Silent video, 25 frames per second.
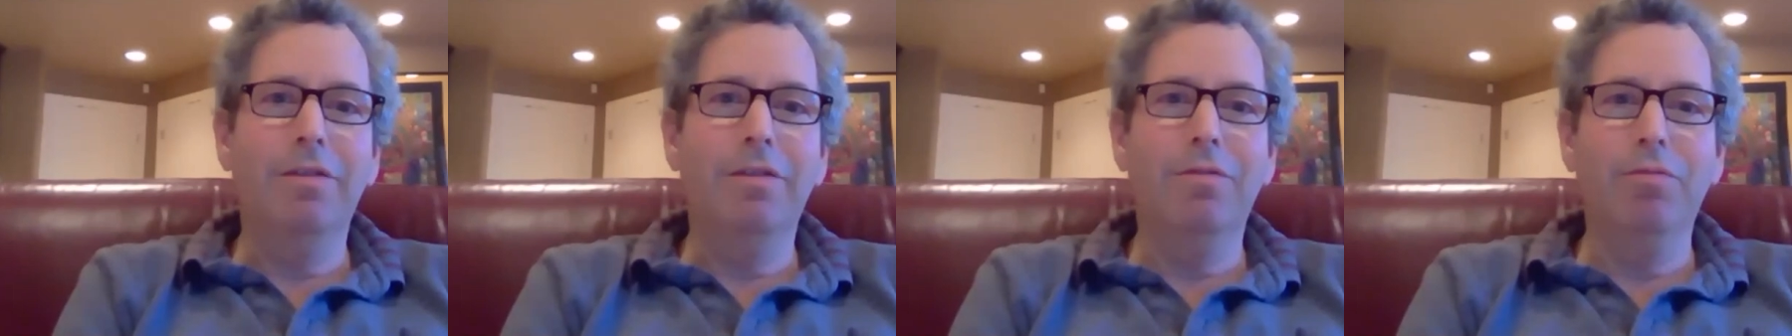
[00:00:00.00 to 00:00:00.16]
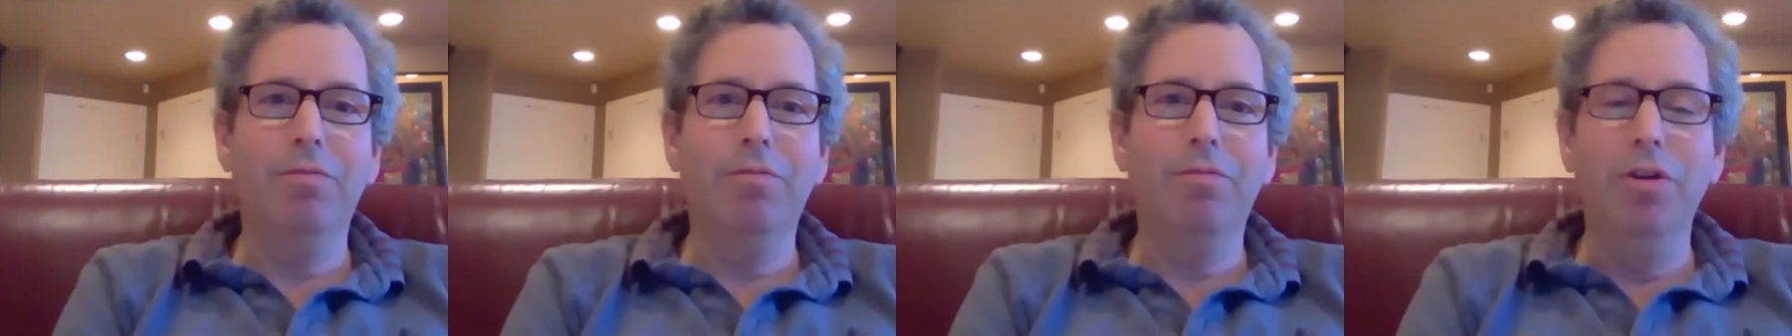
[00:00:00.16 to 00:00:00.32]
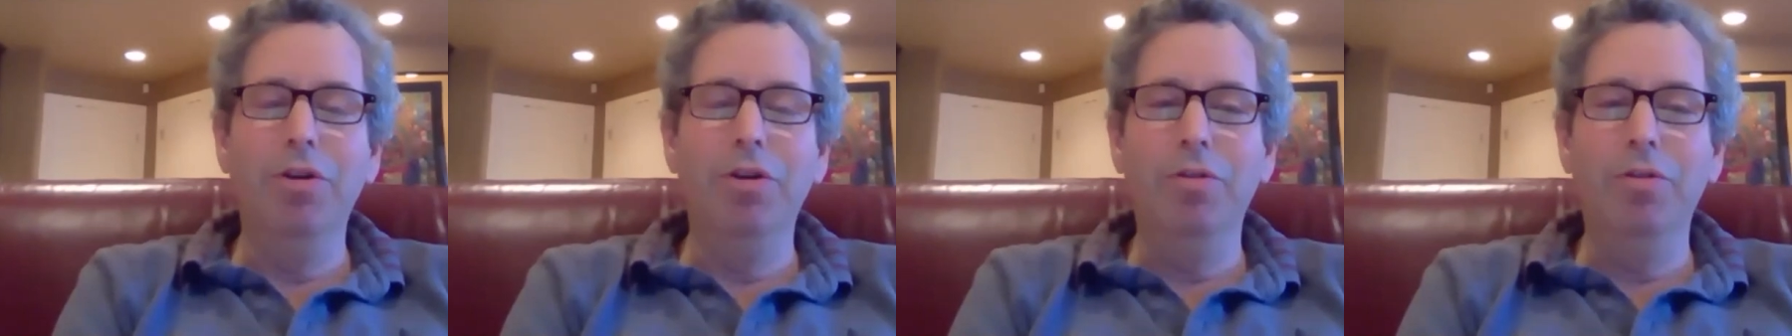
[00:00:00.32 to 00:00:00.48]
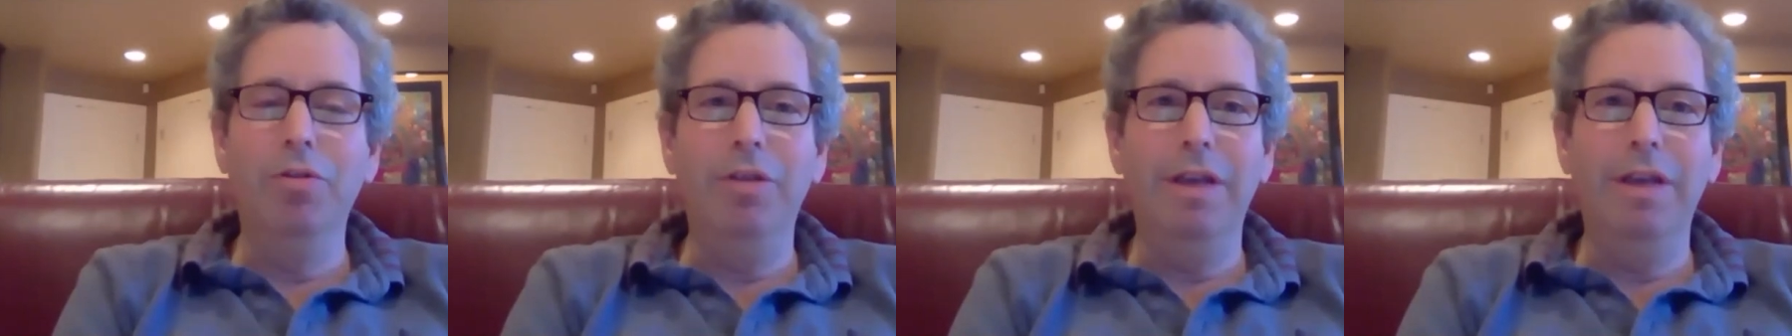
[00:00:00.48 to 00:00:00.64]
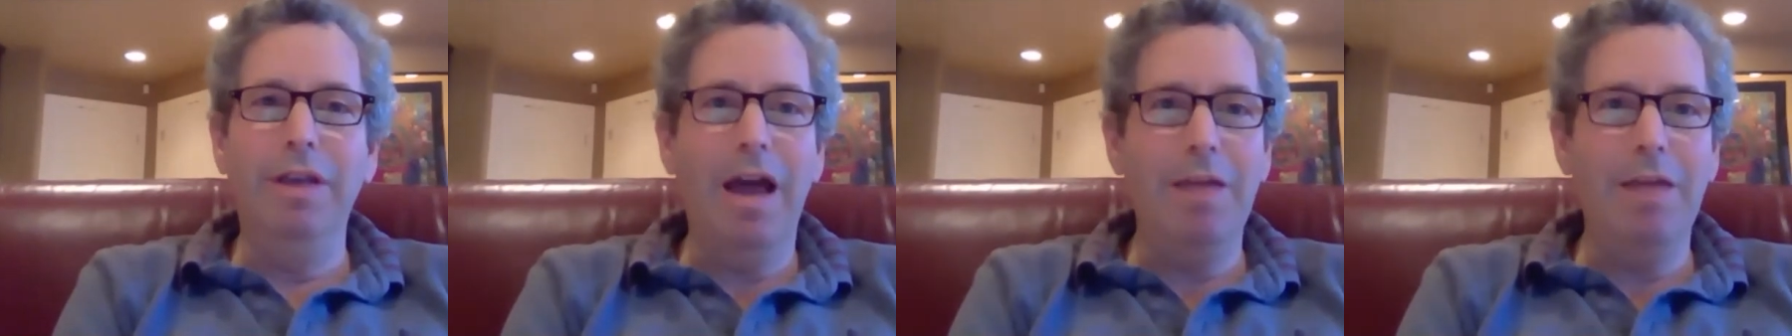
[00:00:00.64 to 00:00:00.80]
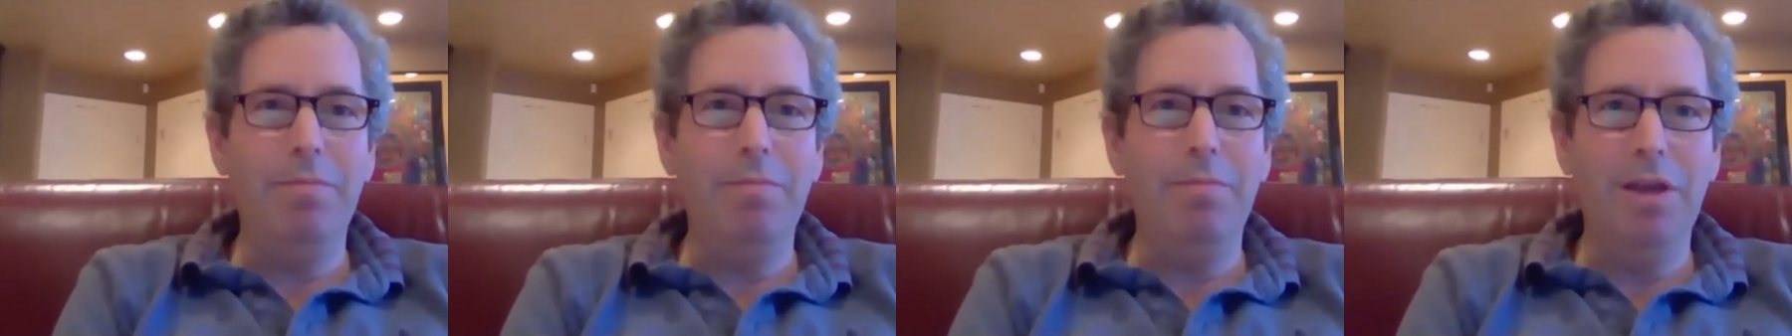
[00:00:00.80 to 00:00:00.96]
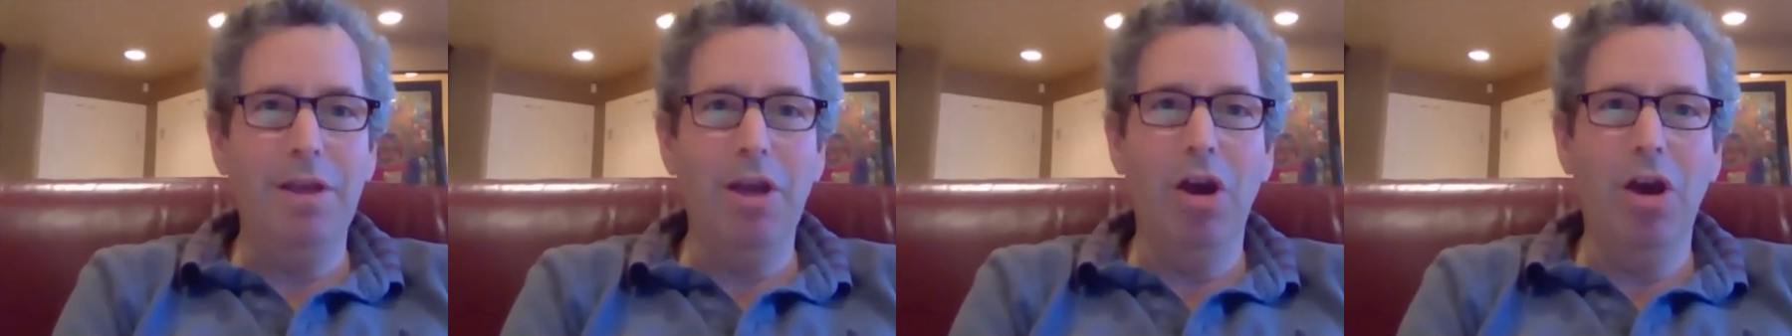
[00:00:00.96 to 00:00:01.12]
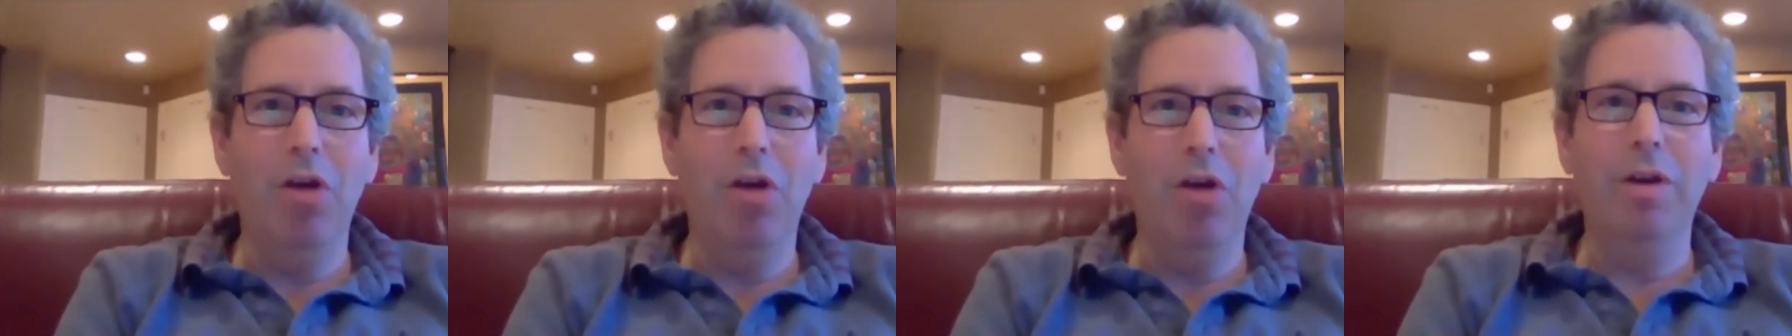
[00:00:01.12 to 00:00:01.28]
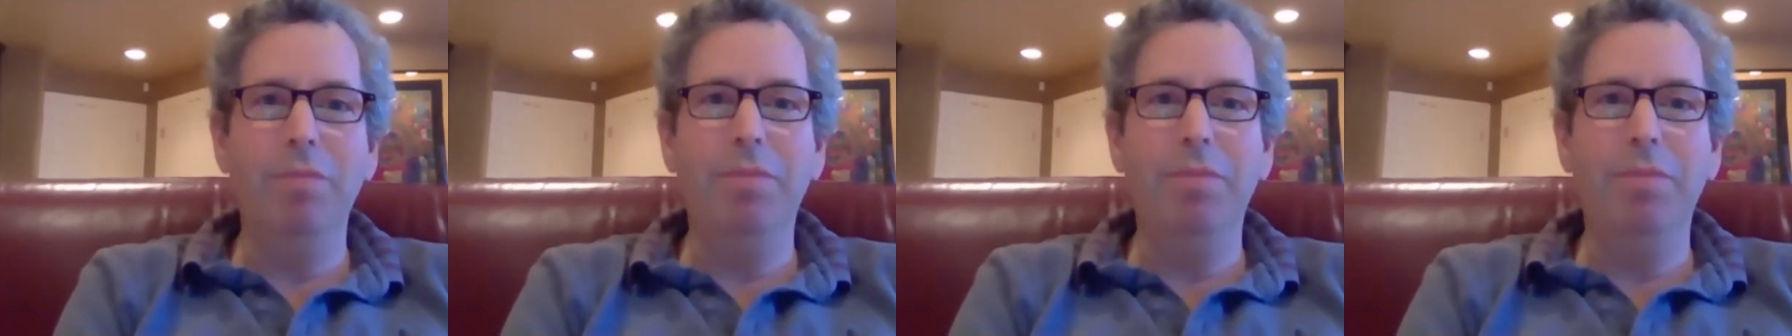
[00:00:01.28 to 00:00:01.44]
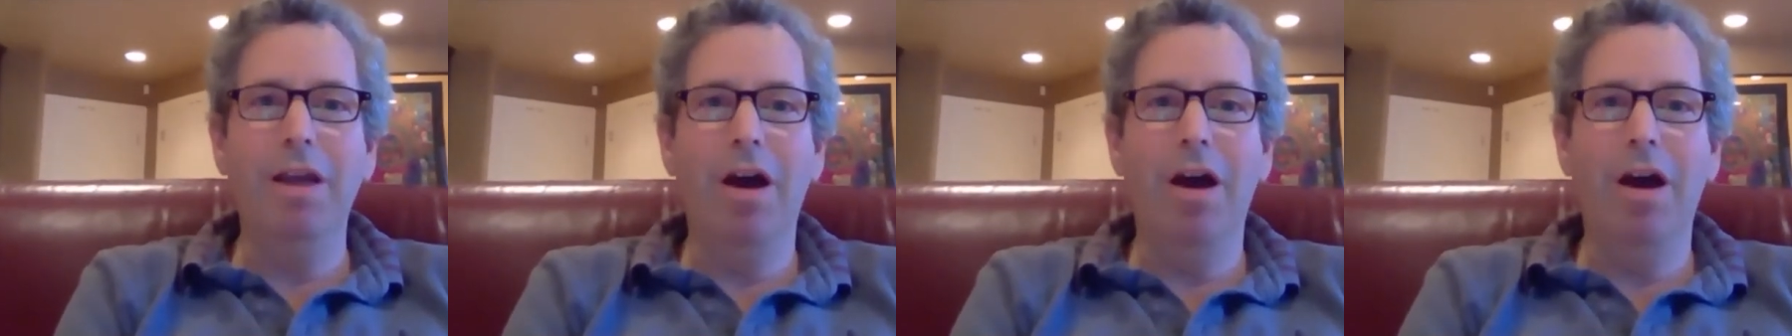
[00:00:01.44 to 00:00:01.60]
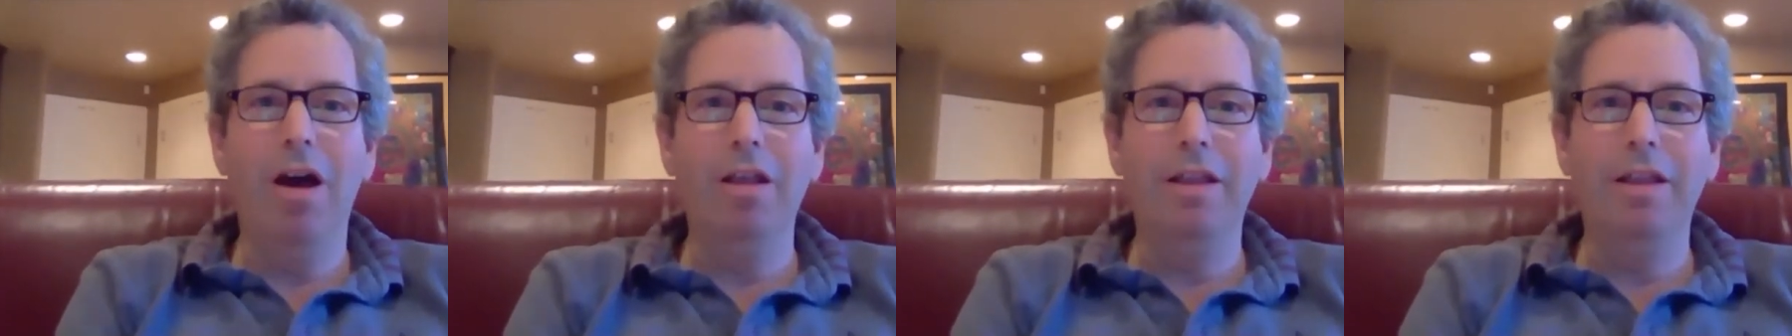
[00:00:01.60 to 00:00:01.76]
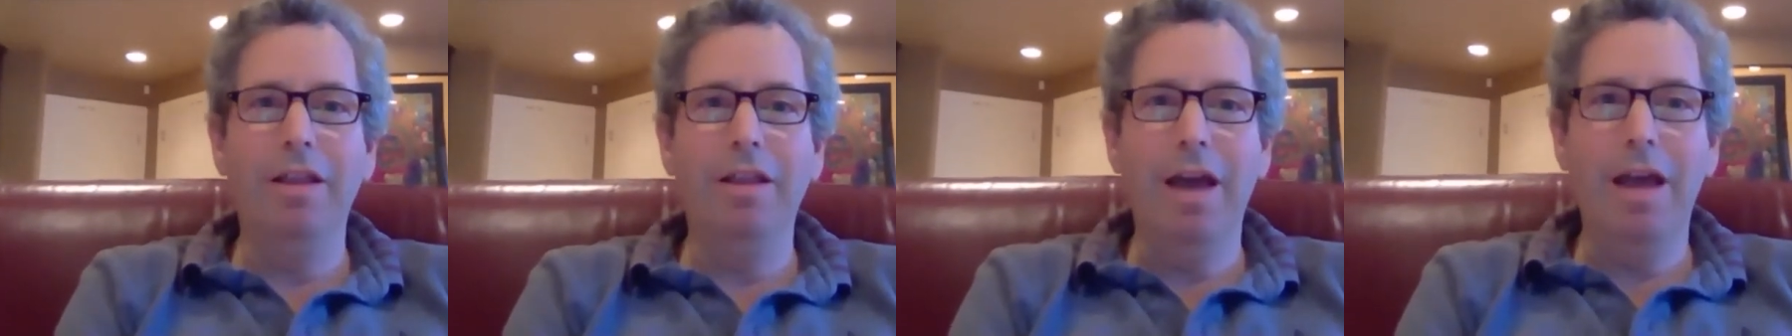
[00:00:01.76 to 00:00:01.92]
through the IPO and
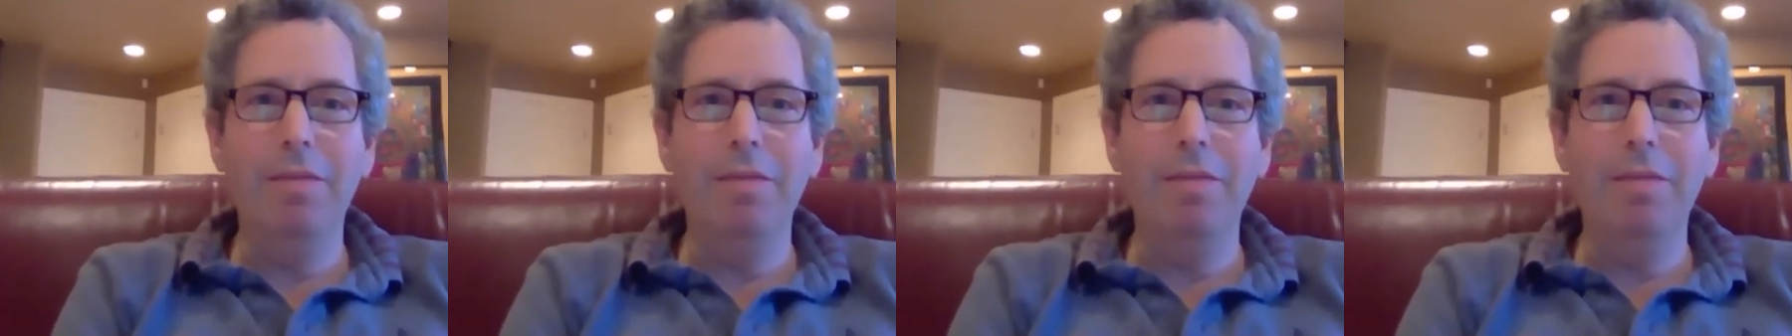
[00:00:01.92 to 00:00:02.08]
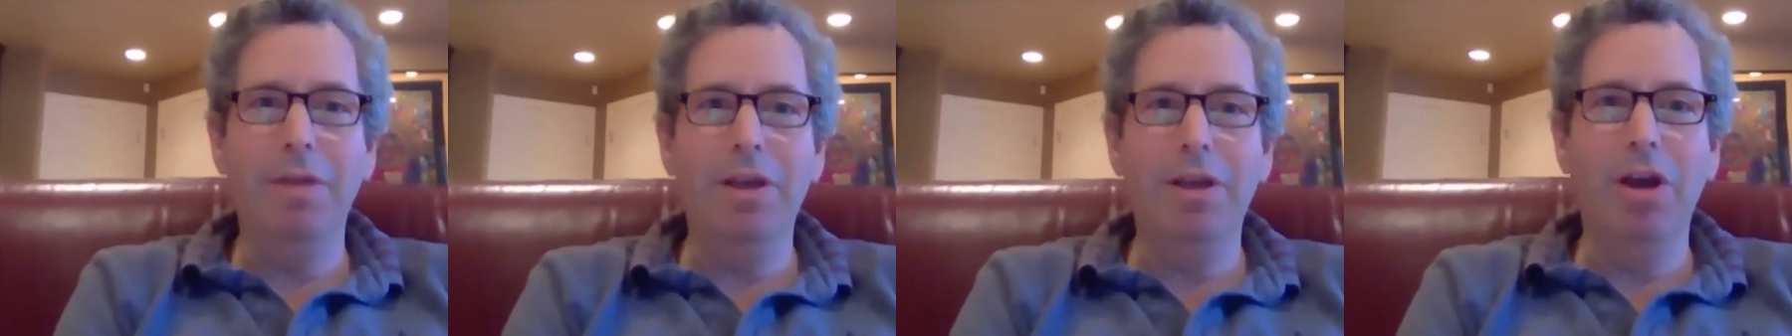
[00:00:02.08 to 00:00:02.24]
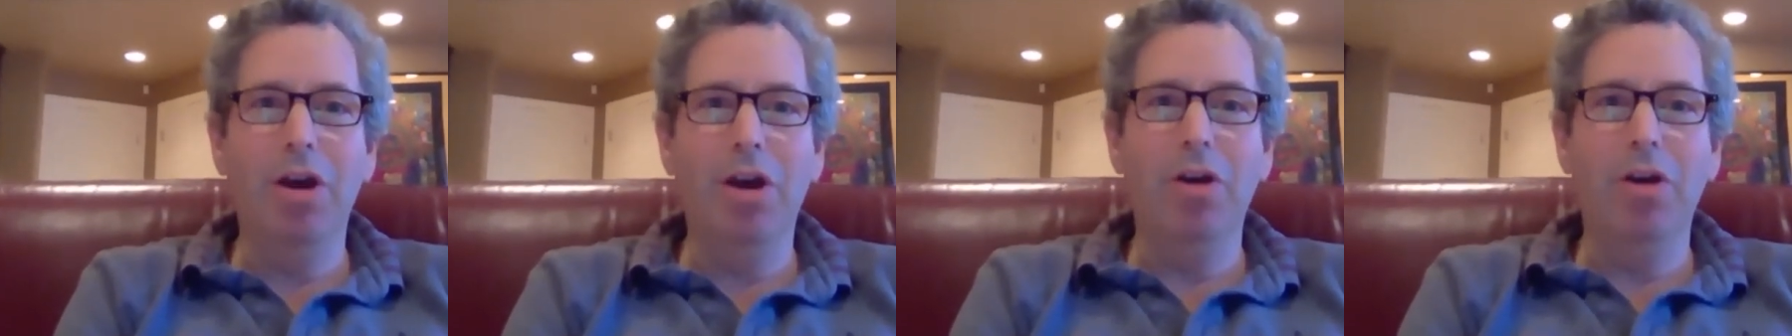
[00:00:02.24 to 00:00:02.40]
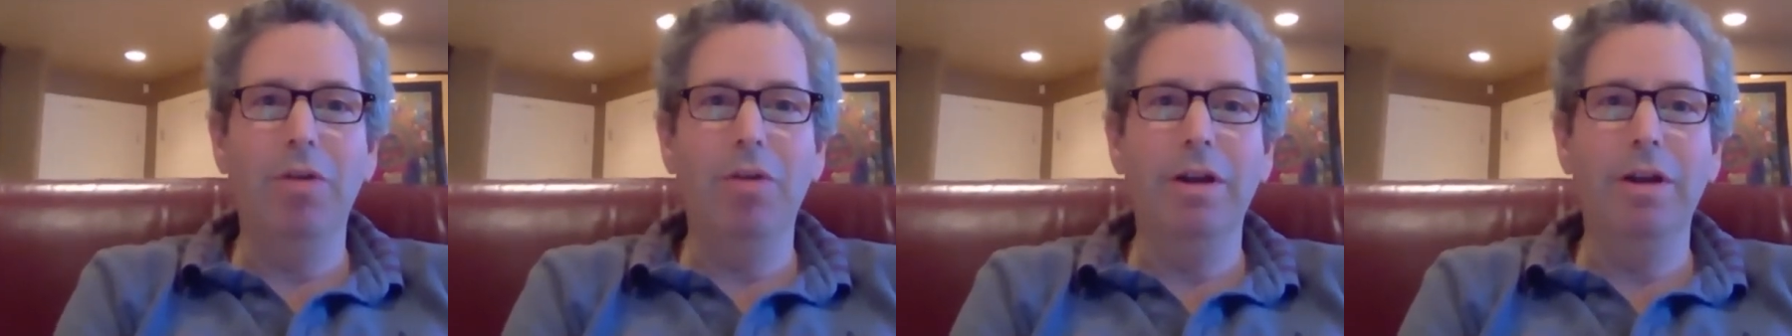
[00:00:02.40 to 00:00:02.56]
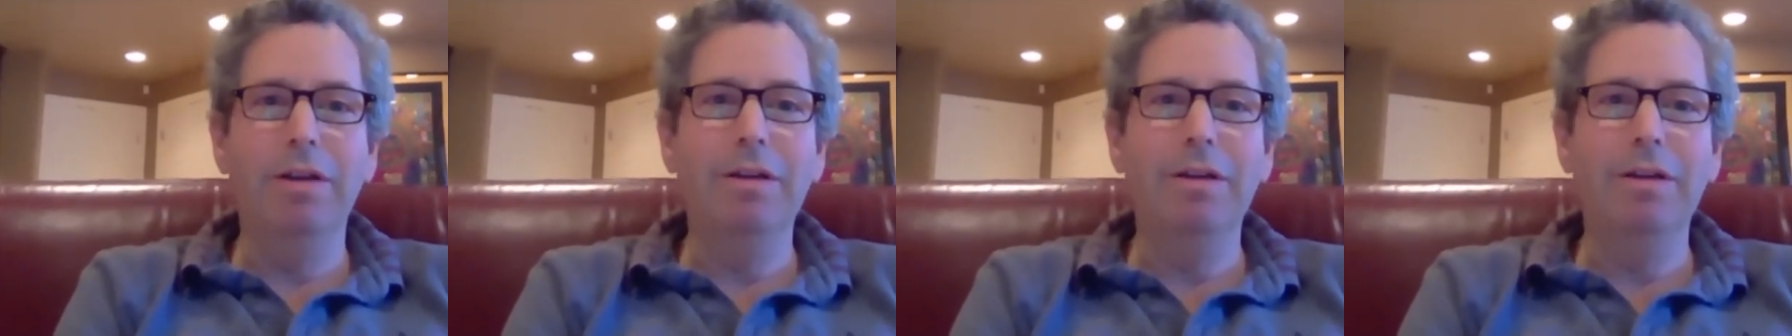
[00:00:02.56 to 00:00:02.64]
beyond the IPO.